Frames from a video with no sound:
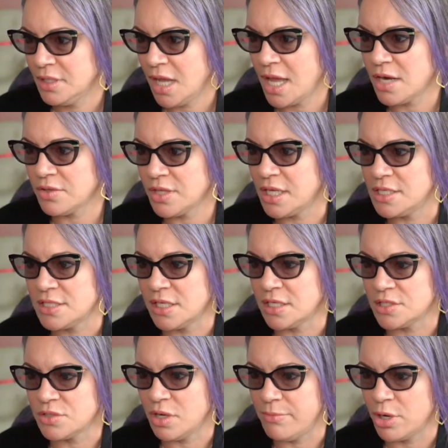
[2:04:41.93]
I don't think he's going to
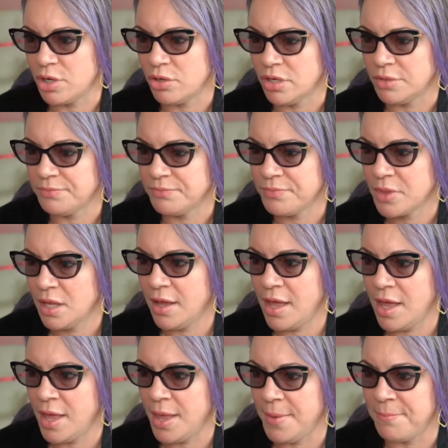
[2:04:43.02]
scream murderer.
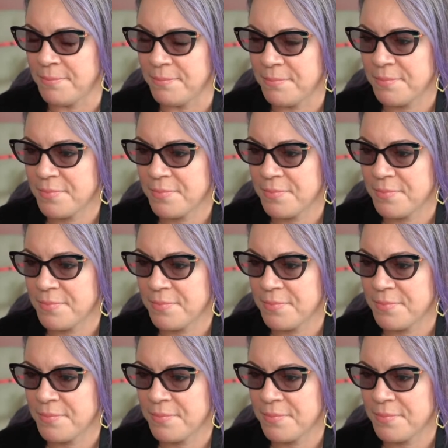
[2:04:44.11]
Um,